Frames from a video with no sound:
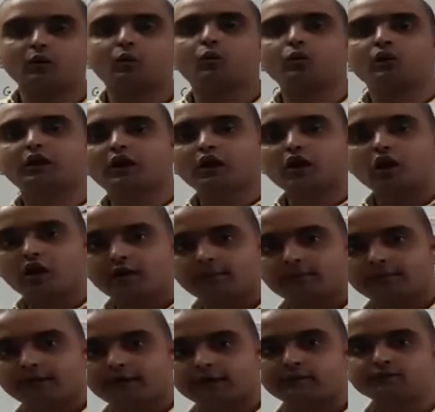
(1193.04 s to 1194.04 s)
Will not
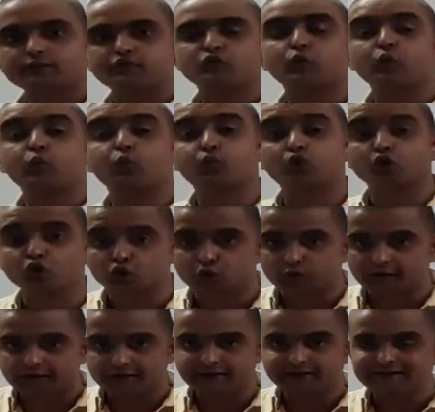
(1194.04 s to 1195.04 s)
becomes
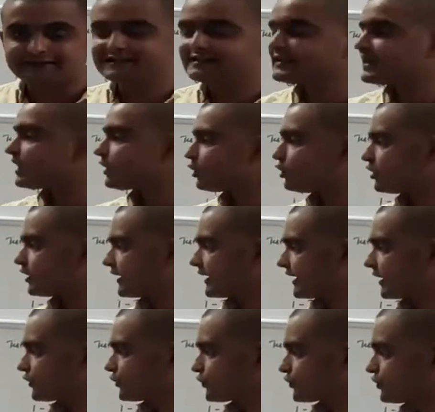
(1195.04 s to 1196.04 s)
won't. These are
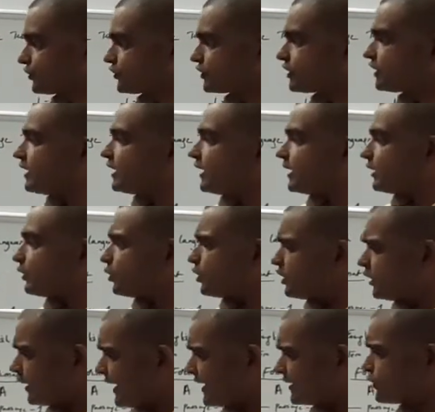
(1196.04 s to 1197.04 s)
contractions. Now,
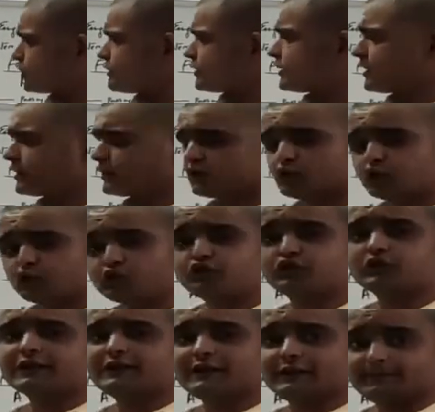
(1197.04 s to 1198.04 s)
contractions are
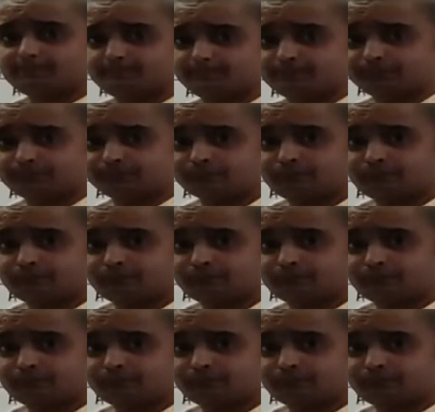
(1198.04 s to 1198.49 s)
usually